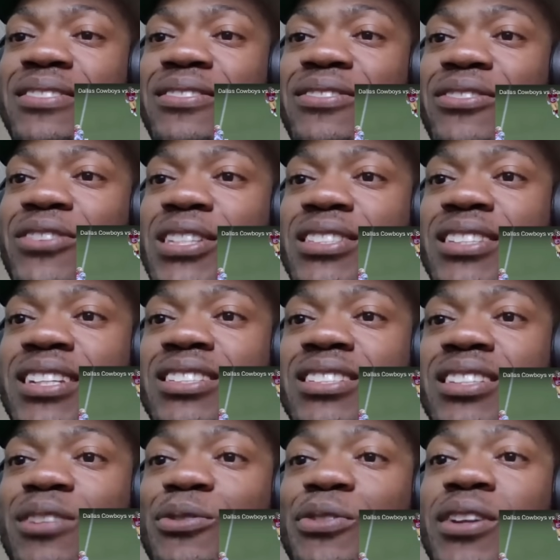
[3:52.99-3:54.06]
The rest of that
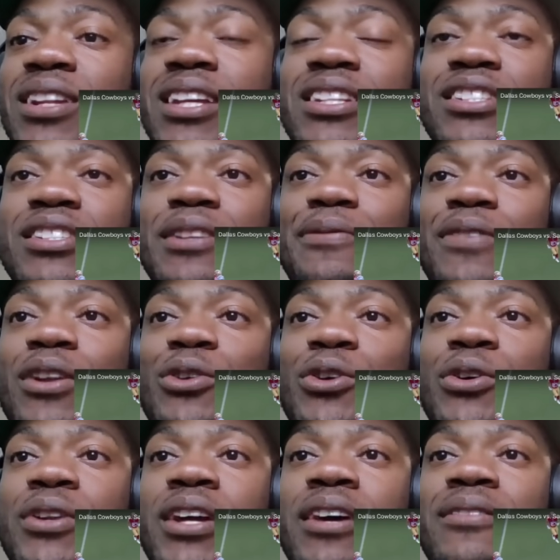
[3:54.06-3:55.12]
shit, we finna let this shit
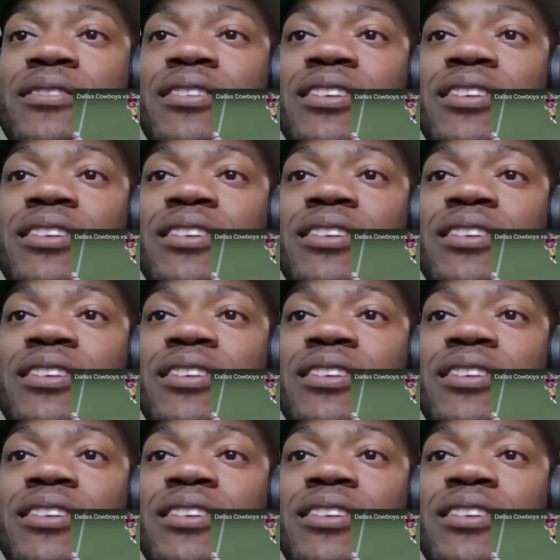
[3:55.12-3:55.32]
flow on out.